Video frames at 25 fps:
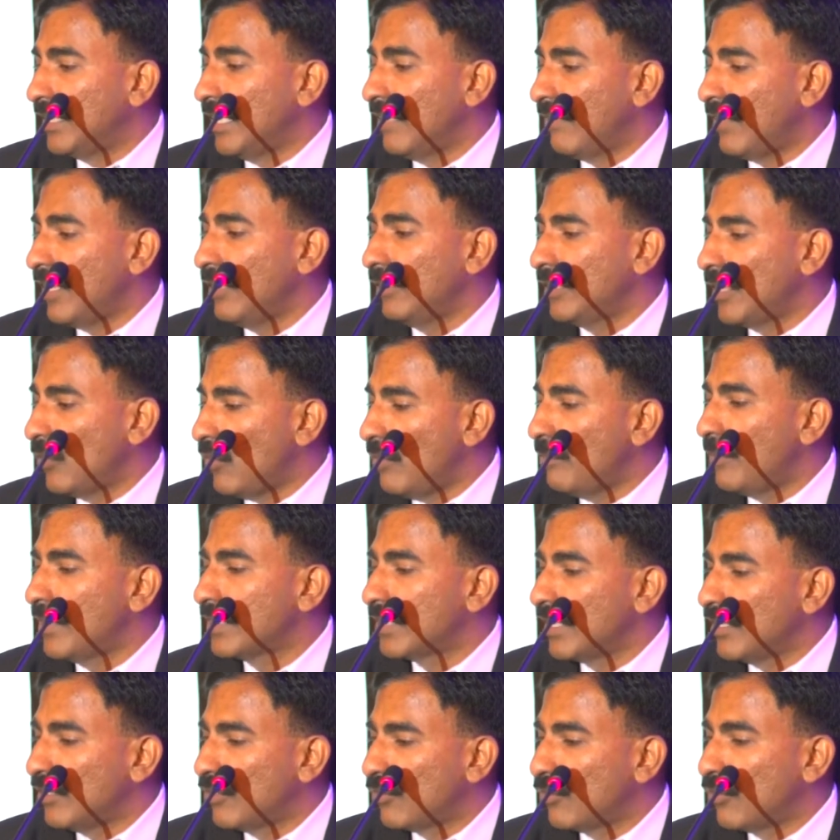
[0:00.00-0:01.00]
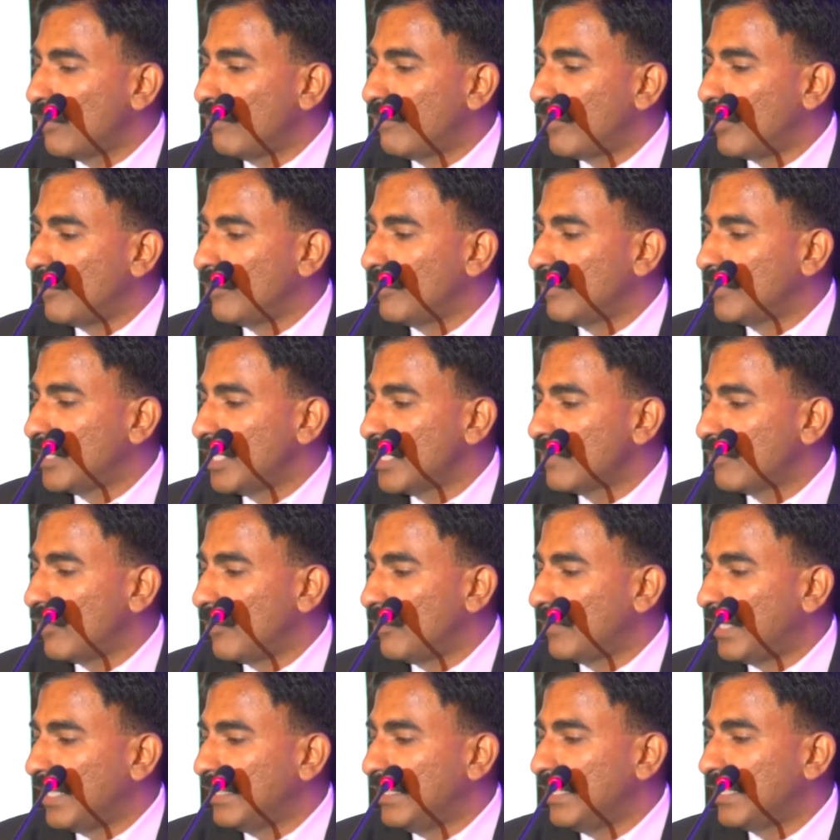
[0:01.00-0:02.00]
the 31% growth
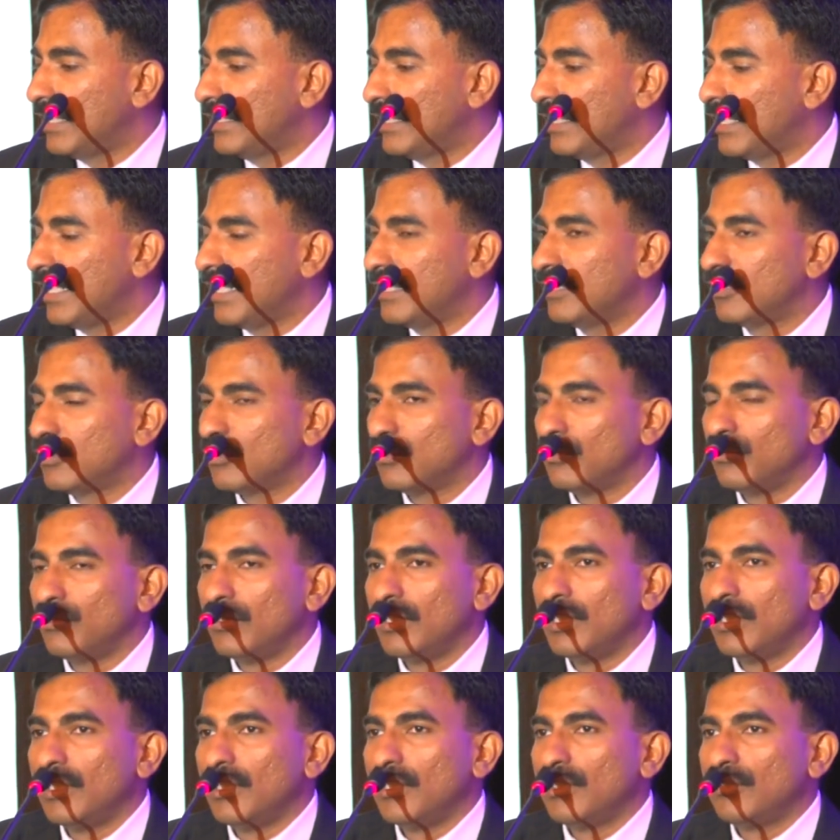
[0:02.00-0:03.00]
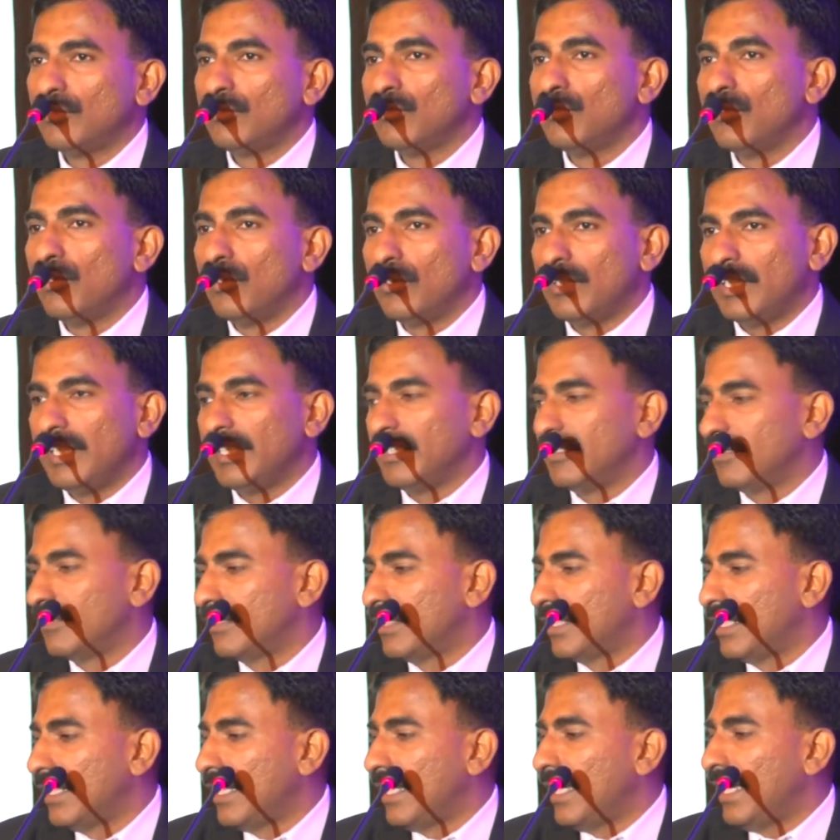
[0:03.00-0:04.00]
just from 1999 to
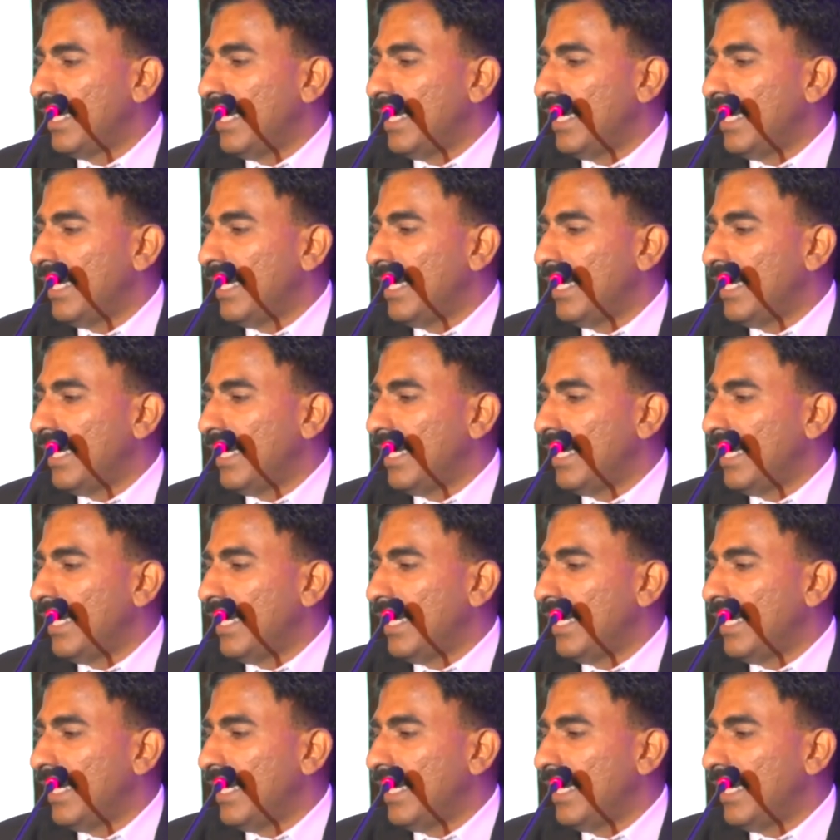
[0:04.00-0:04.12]
2009.